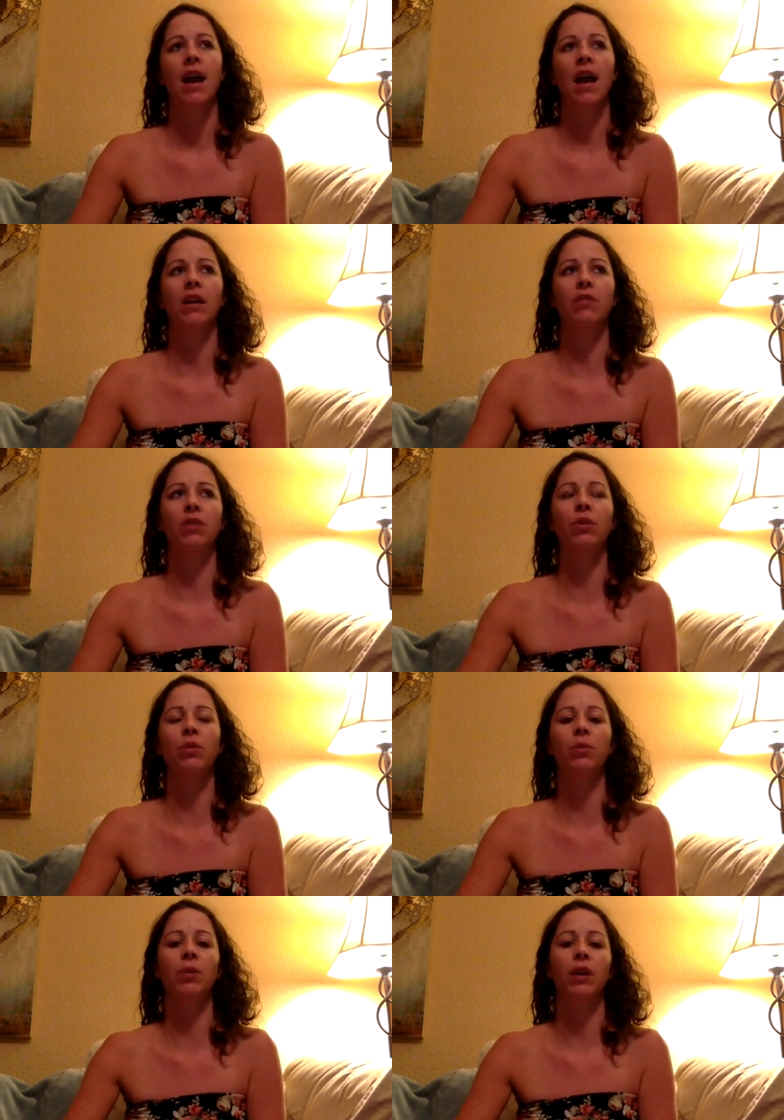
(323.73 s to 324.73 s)
And if
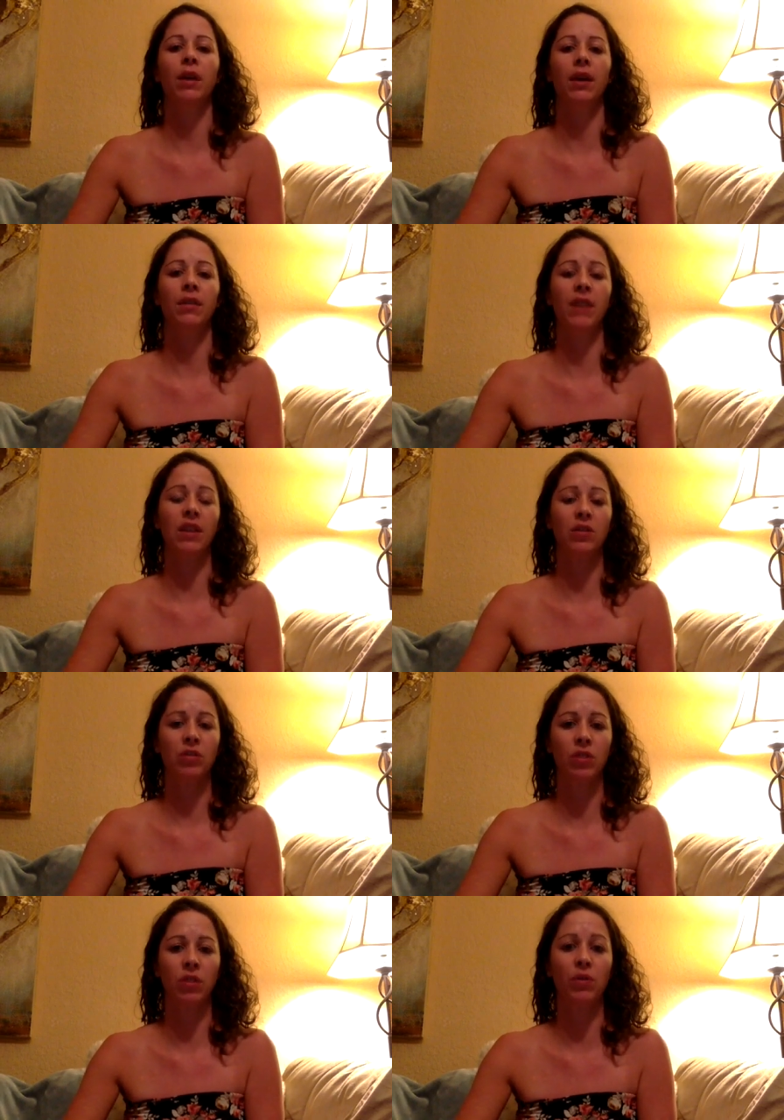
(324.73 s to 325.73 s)
you
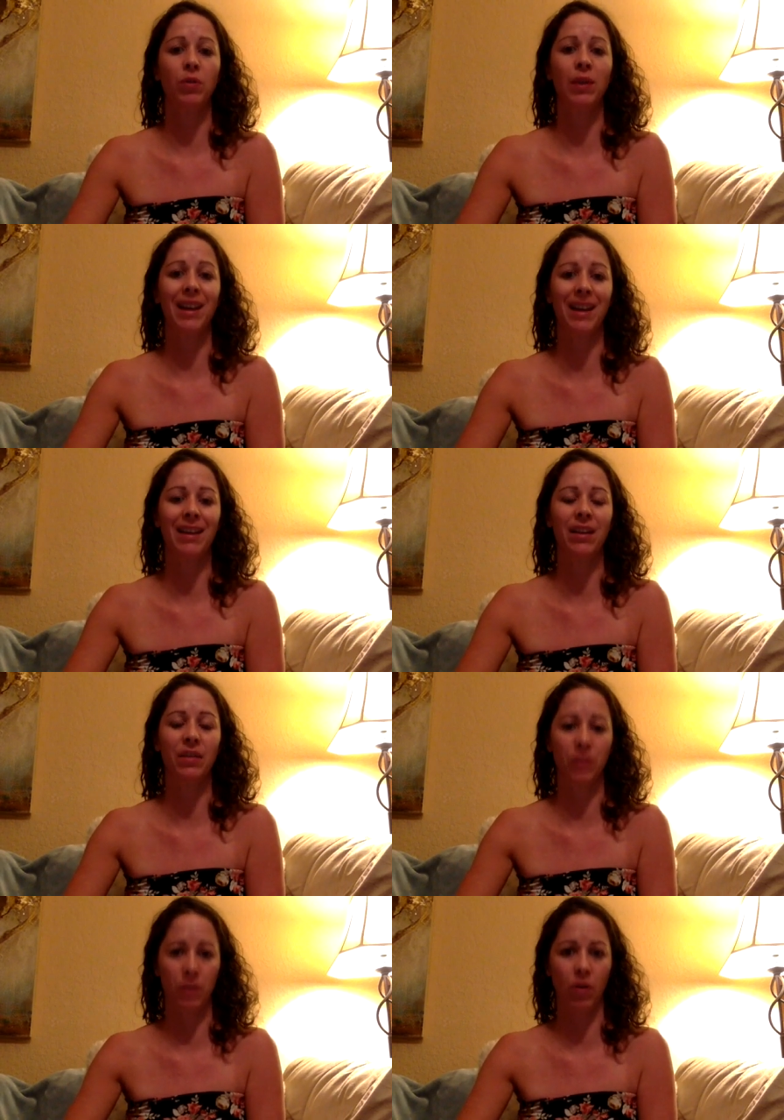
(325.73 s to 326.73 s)

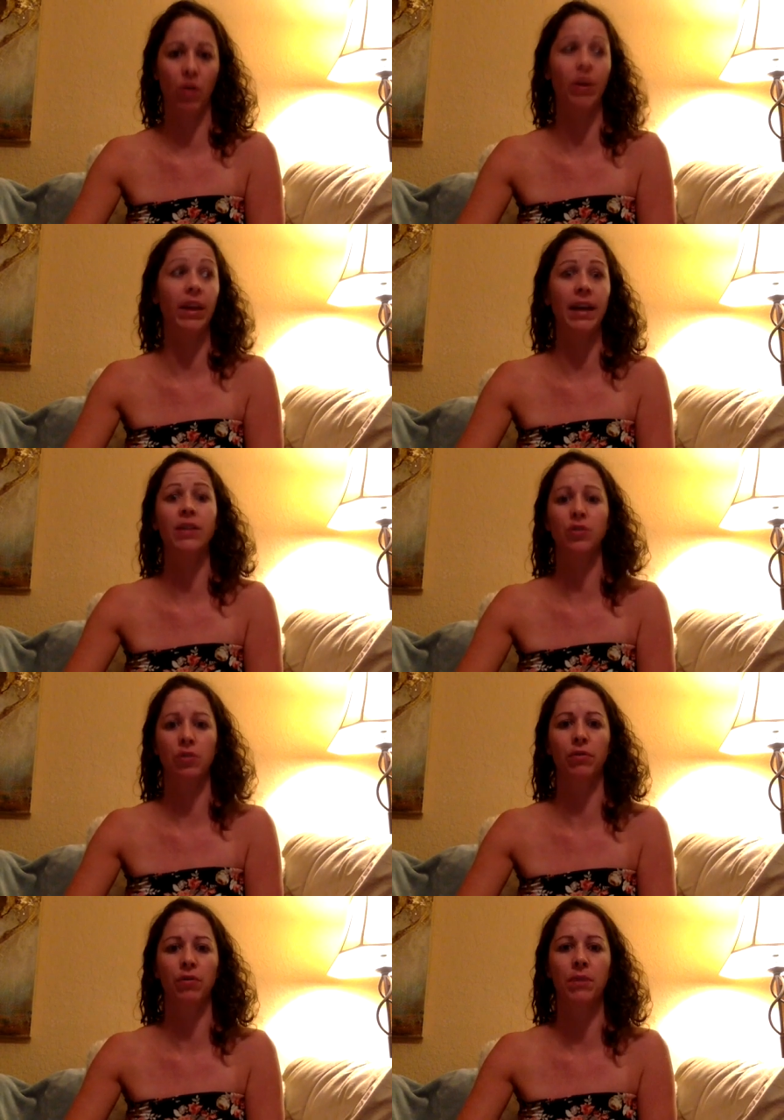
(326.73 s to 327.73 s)
go, okay, that's
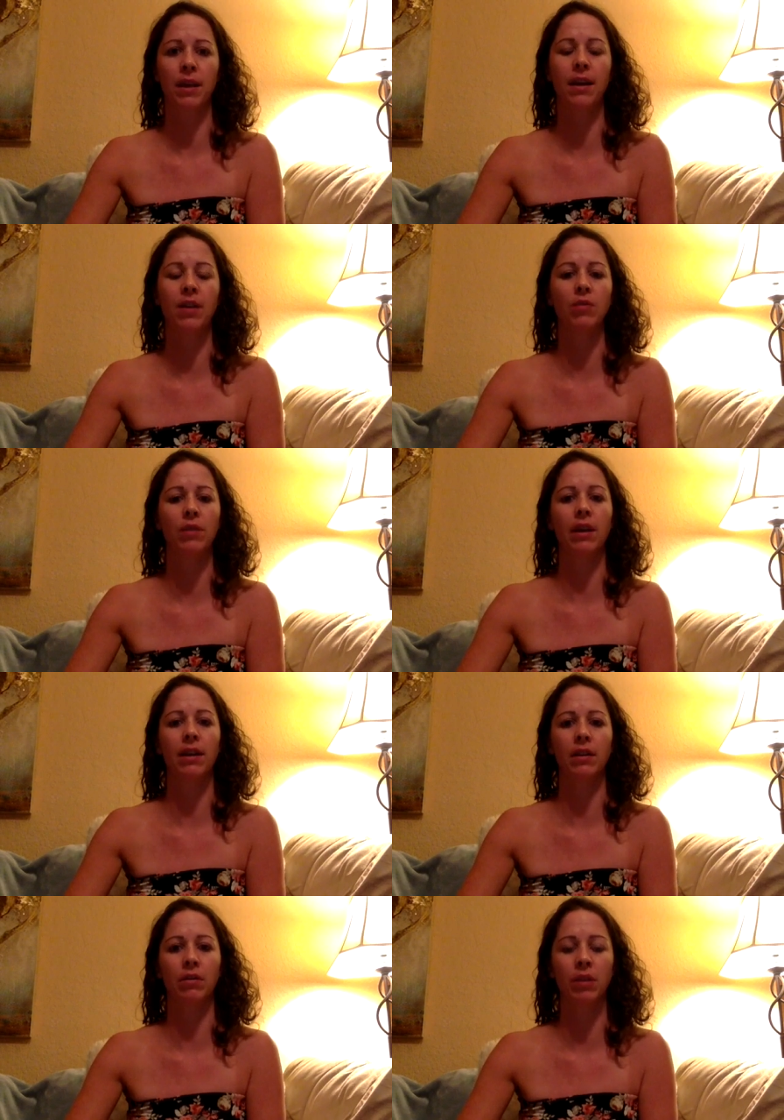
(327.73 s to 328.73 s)
true for me, and you align
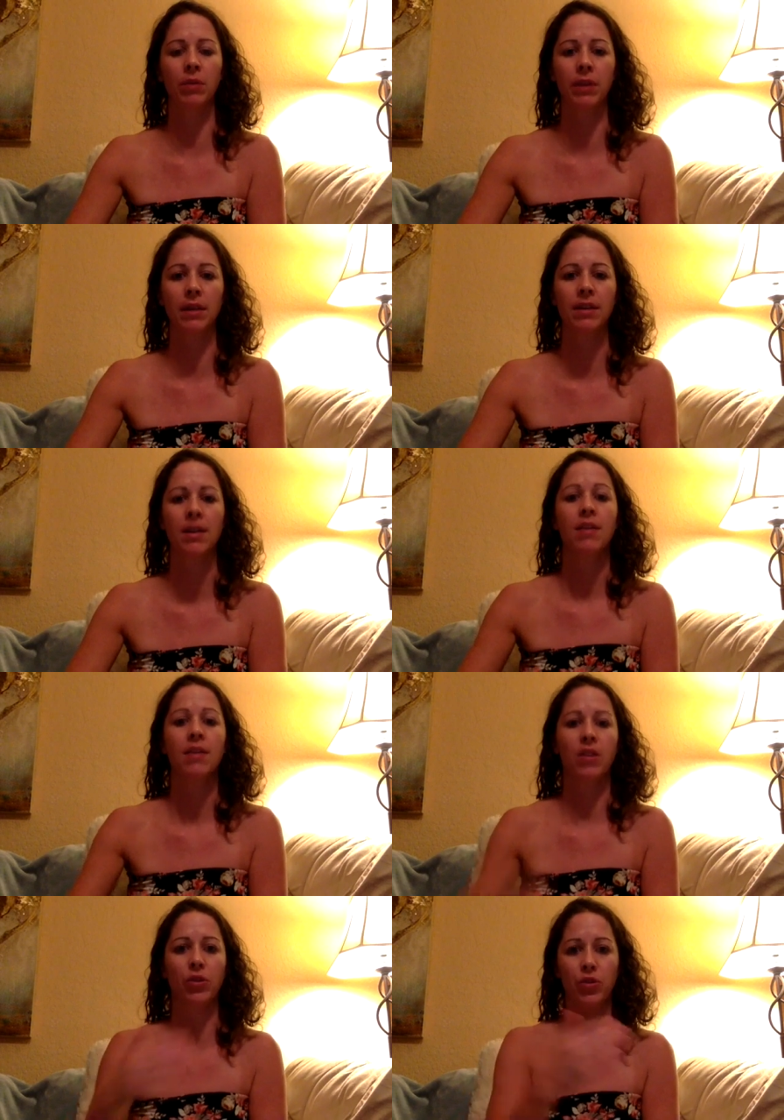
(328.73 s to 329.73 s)
and agree with it,
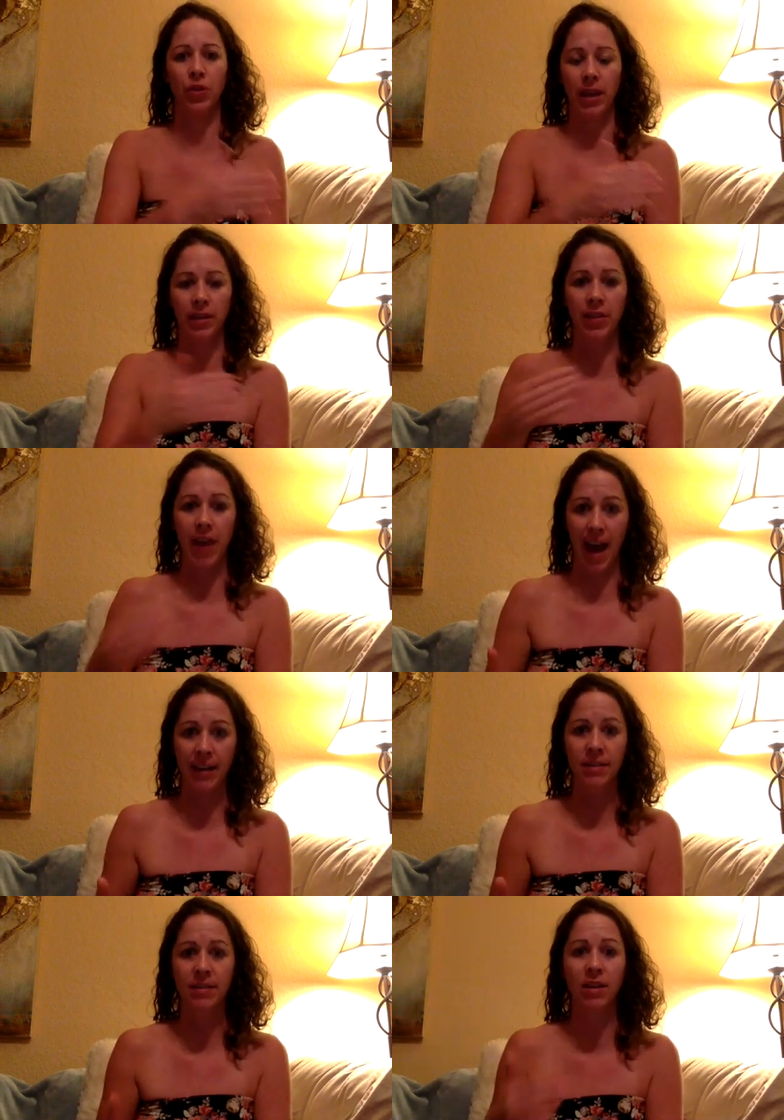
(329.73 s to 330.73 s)
then you create that
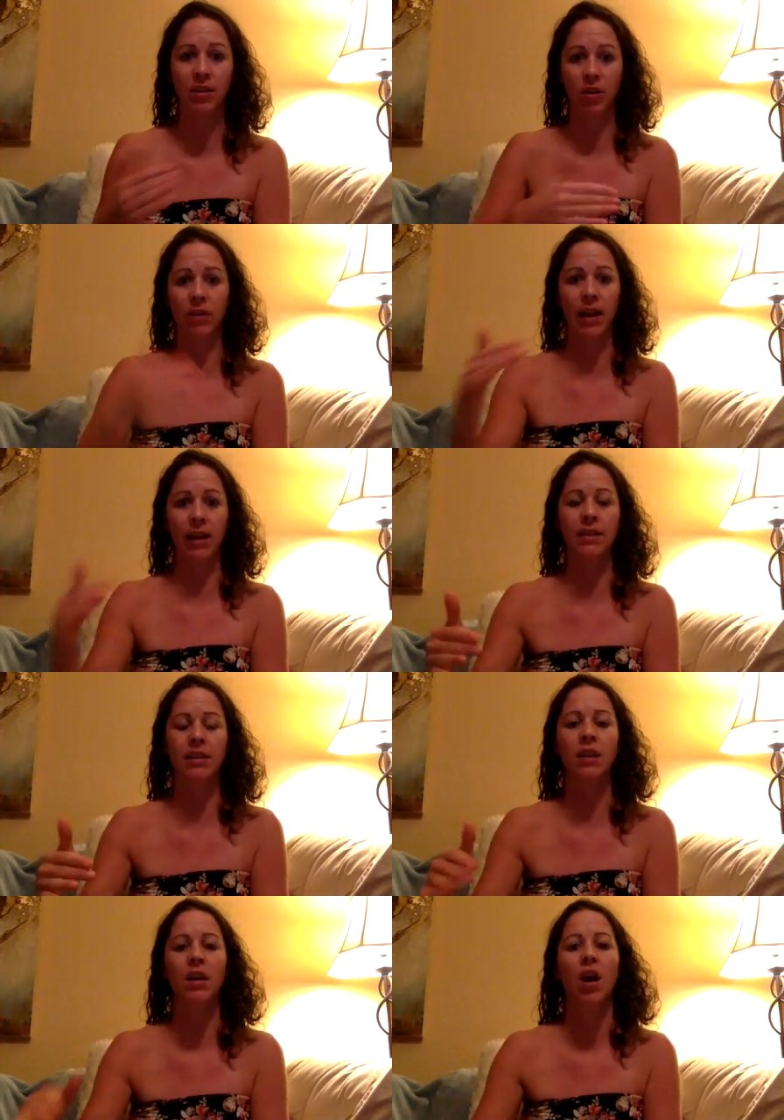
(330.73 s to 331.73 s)
as your
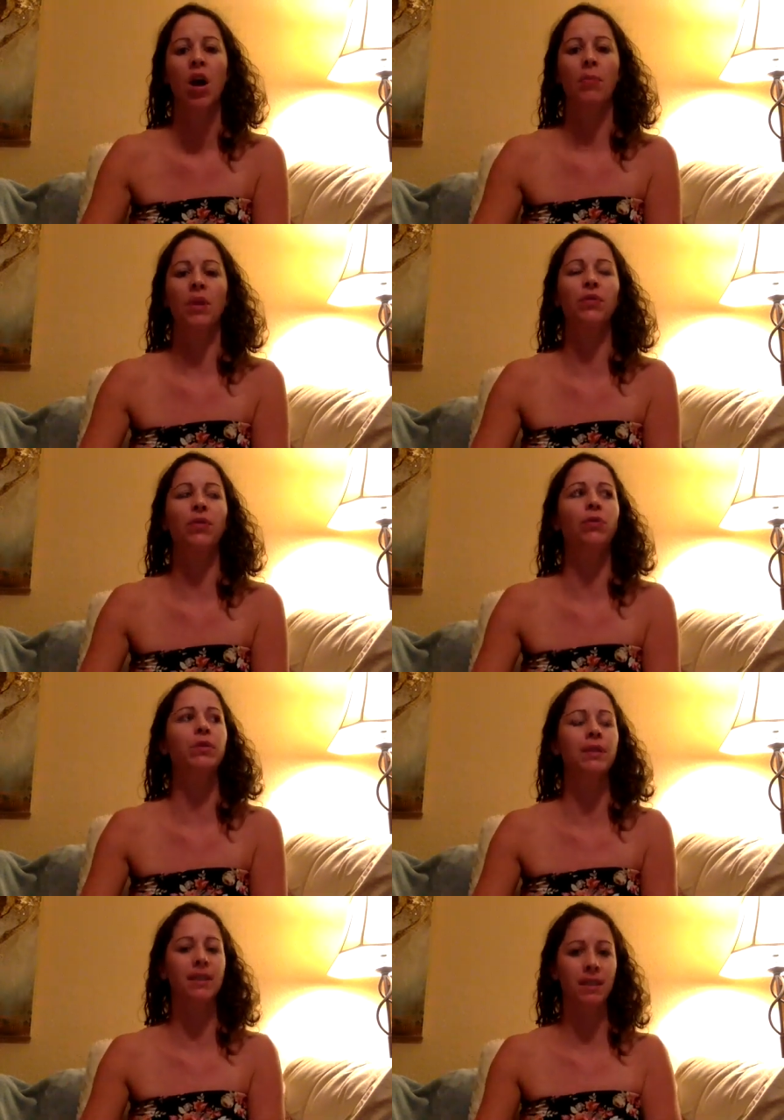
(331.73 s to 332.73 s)
reality. But if you
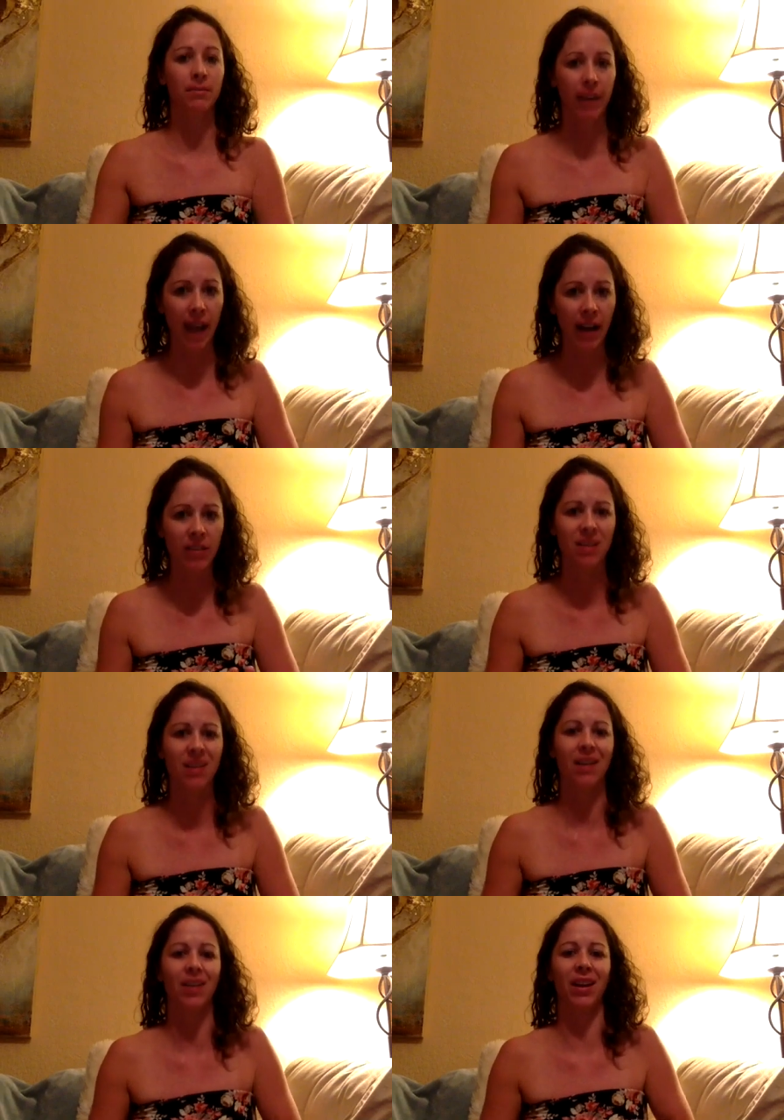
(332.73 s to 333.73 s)
resist and react to it
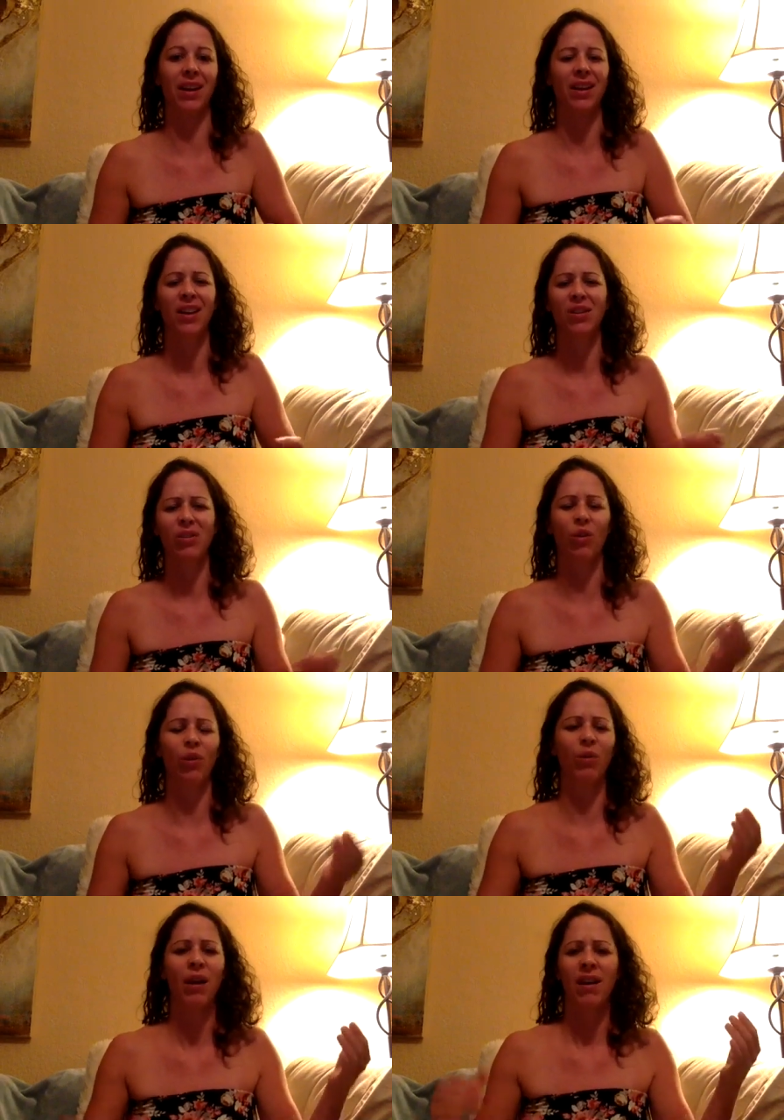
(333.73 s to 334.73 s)
and you're like, no,